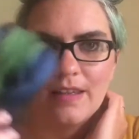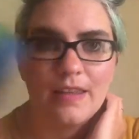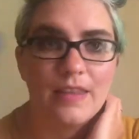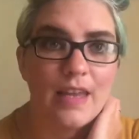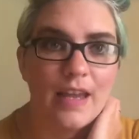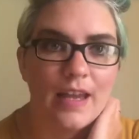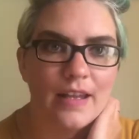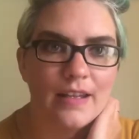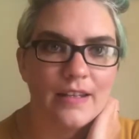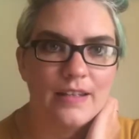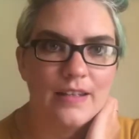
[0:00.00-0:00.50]

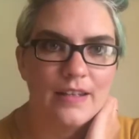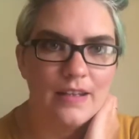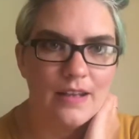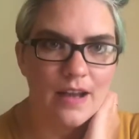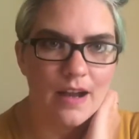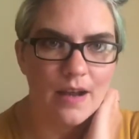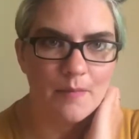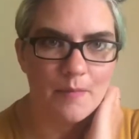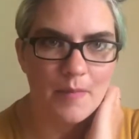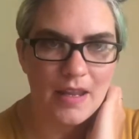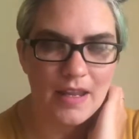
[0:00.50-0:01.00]
that did
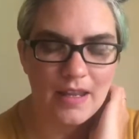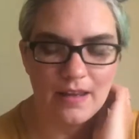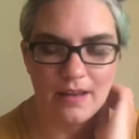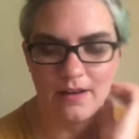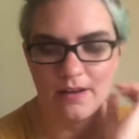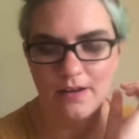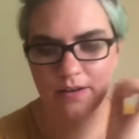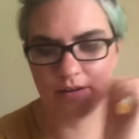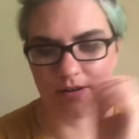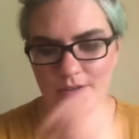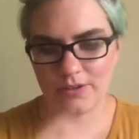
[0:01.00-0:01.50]
not make it
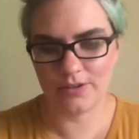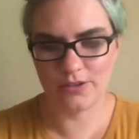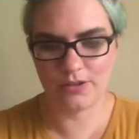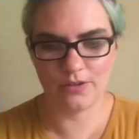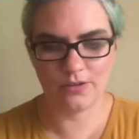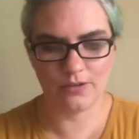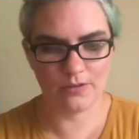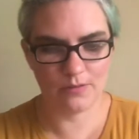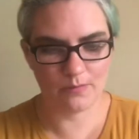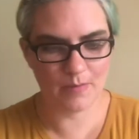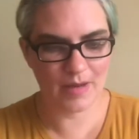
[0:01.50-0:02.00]

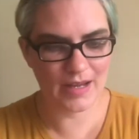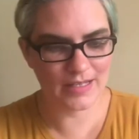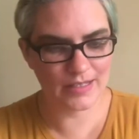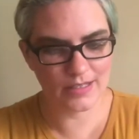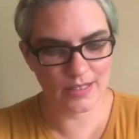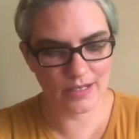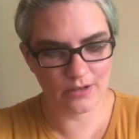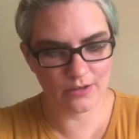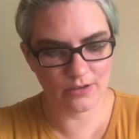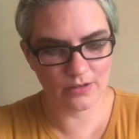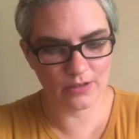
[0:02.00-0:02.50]
onto my
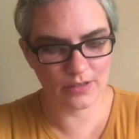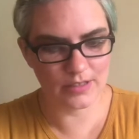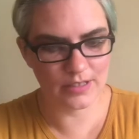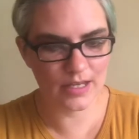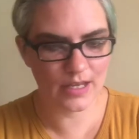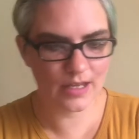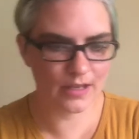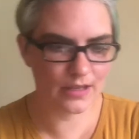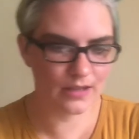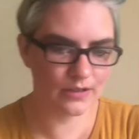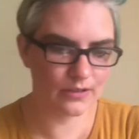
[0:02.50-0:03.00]
singles,
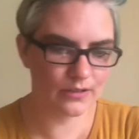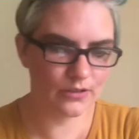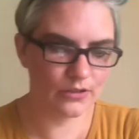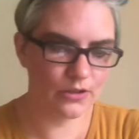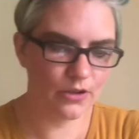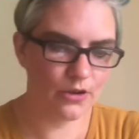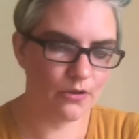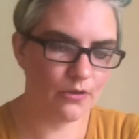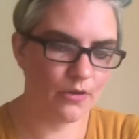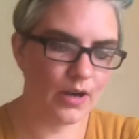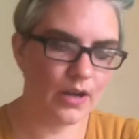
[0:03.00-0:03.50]
and
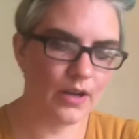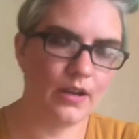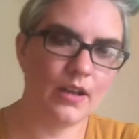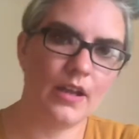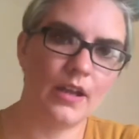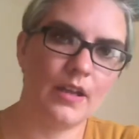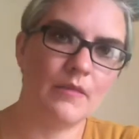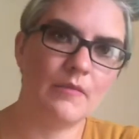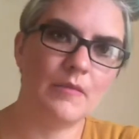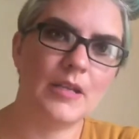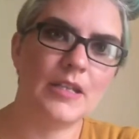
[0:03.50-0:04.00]
so are
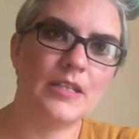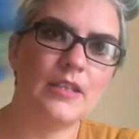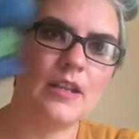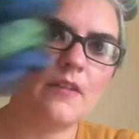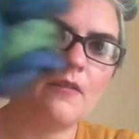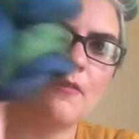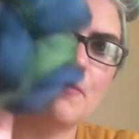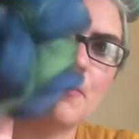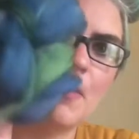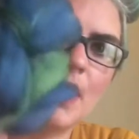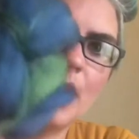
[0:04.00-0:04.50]
not in my
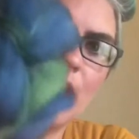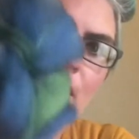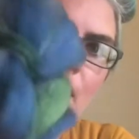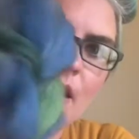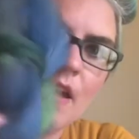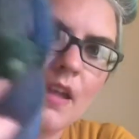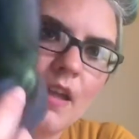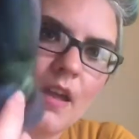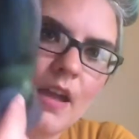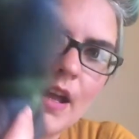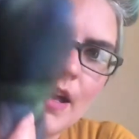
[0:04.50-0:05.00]
stuff, but
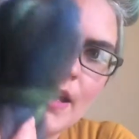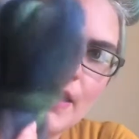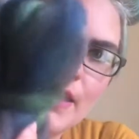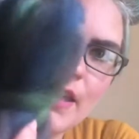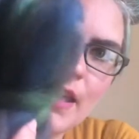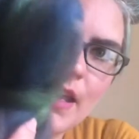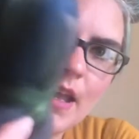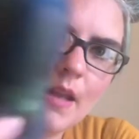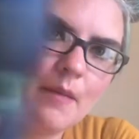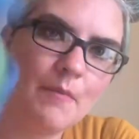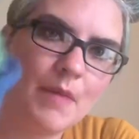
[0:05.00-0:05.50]
I
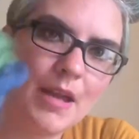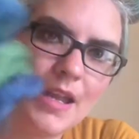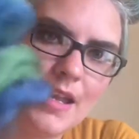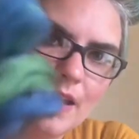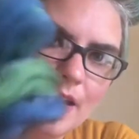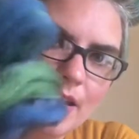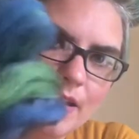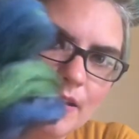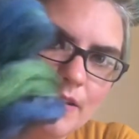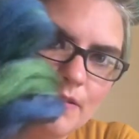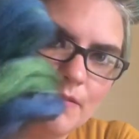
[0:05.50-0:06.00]
think I
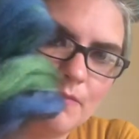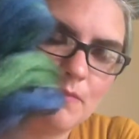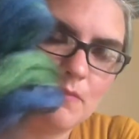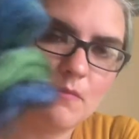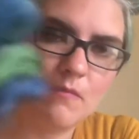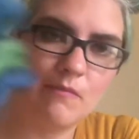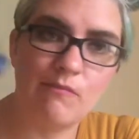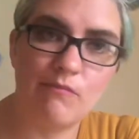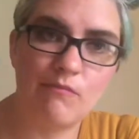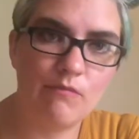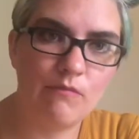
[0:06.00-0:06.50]
might
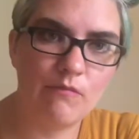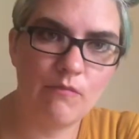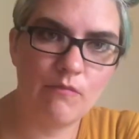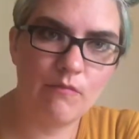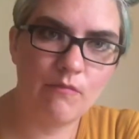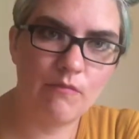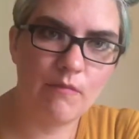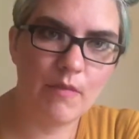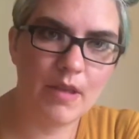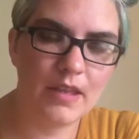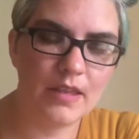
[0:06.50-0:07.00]

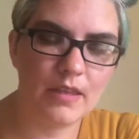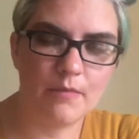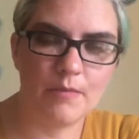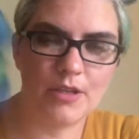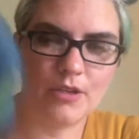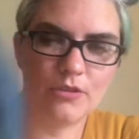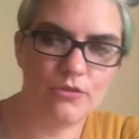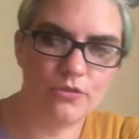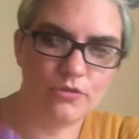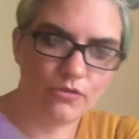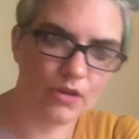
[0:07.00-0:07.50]
make them
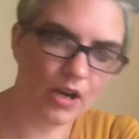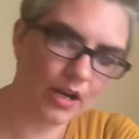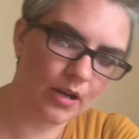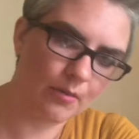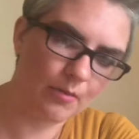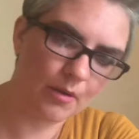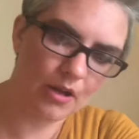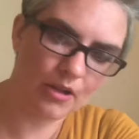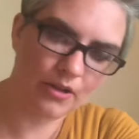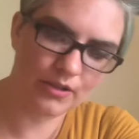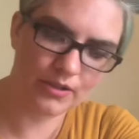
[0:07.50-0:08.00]
into a
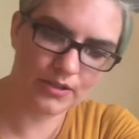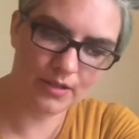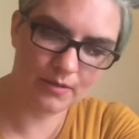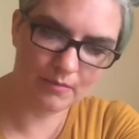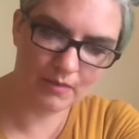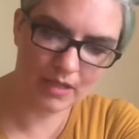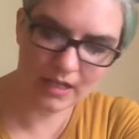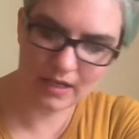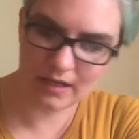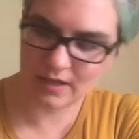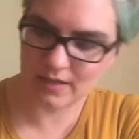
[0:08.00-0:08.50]
dryer ball or
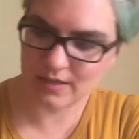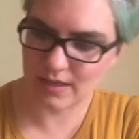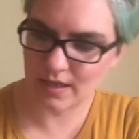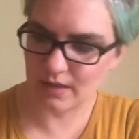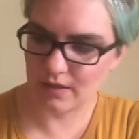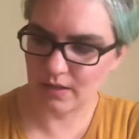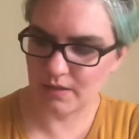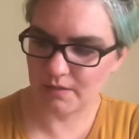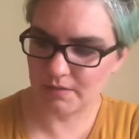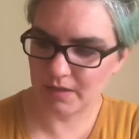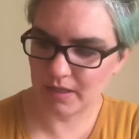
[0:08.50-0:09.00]
something because
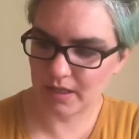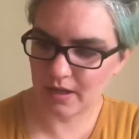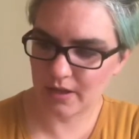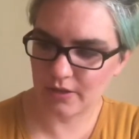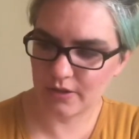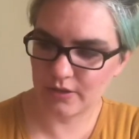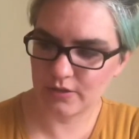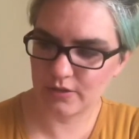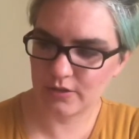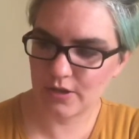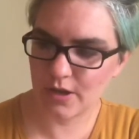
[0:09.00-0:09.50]
I love the
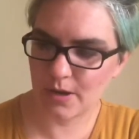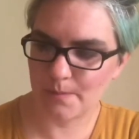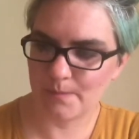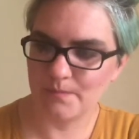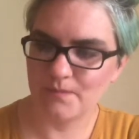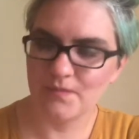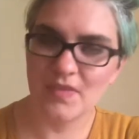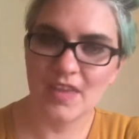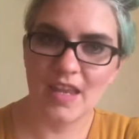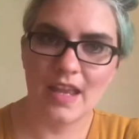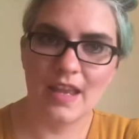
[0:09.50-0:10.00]
color. So
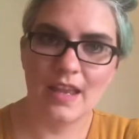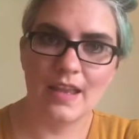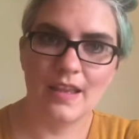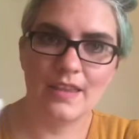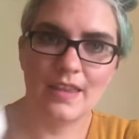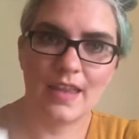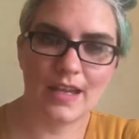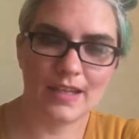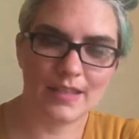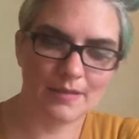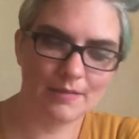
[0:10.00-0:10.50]

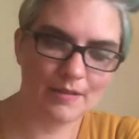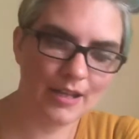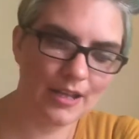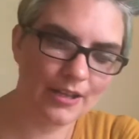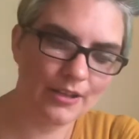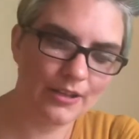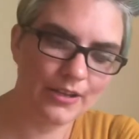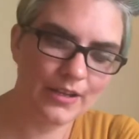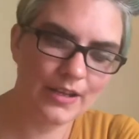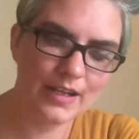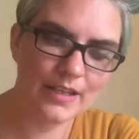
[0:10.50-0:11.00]
that's my
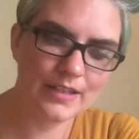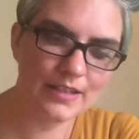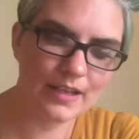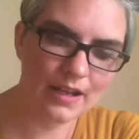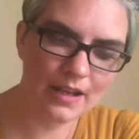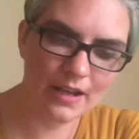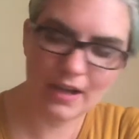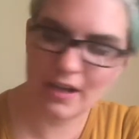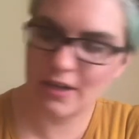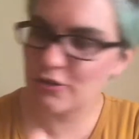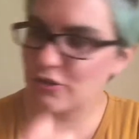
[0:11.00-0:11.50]
color. It's
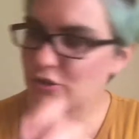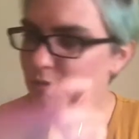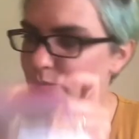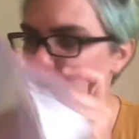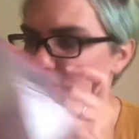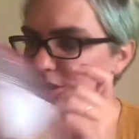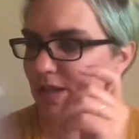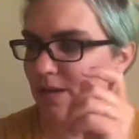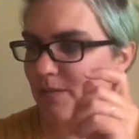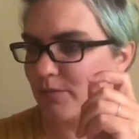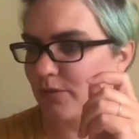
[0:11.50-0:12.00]

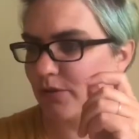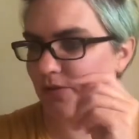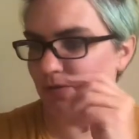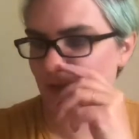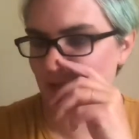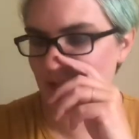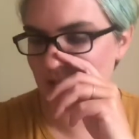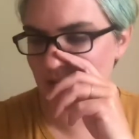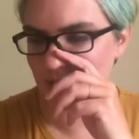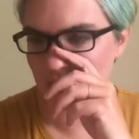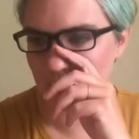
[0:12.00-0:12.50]
100% blue
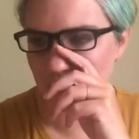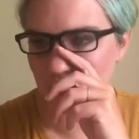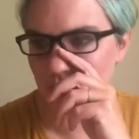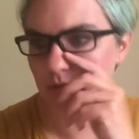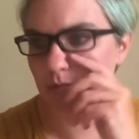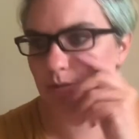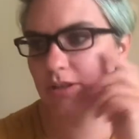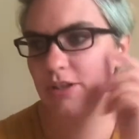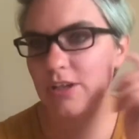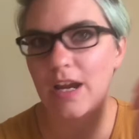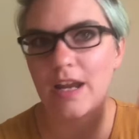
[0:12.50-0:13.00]
face
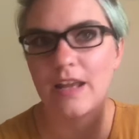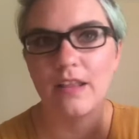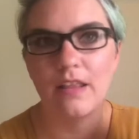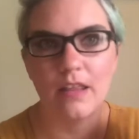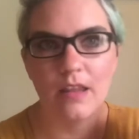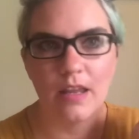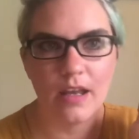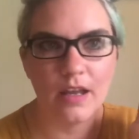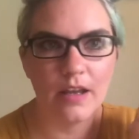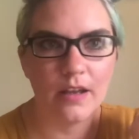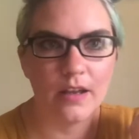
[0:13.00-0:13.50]
luster, which I
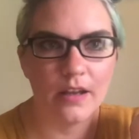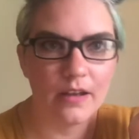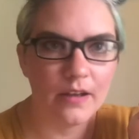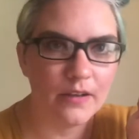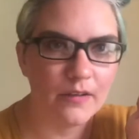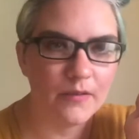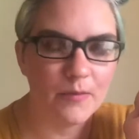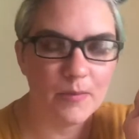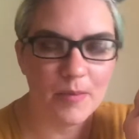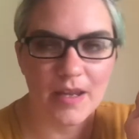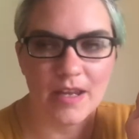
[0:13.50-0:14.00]

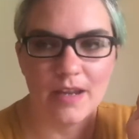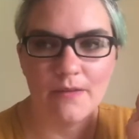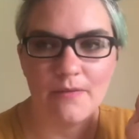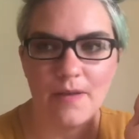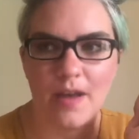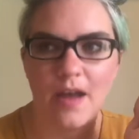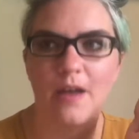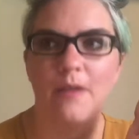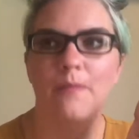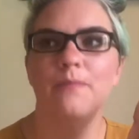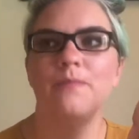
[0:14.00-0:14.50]
love
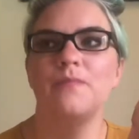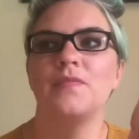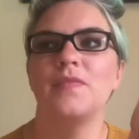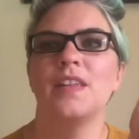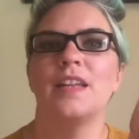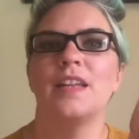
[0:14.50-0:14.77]
BFL.